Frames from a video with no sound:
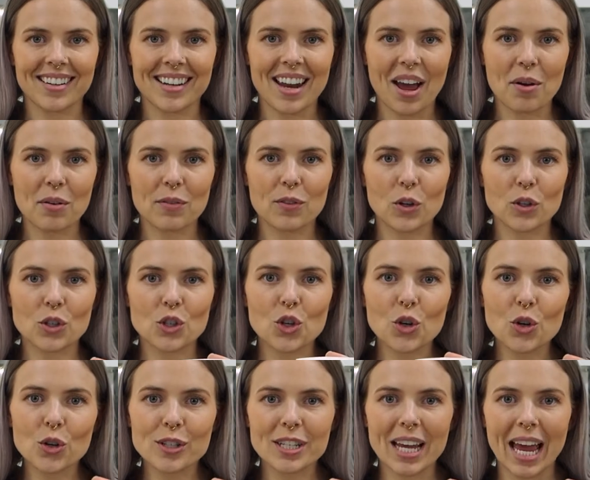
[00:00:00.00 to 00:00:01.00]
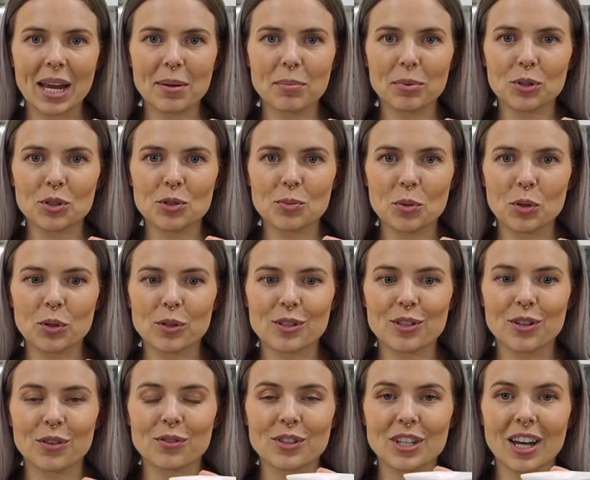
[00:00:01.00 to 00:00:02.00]
Now I've got 2 tablespoons
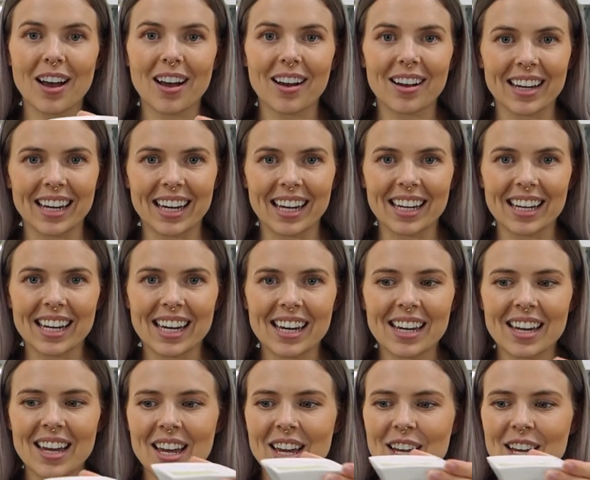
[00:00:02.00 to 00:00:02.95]
of tahini.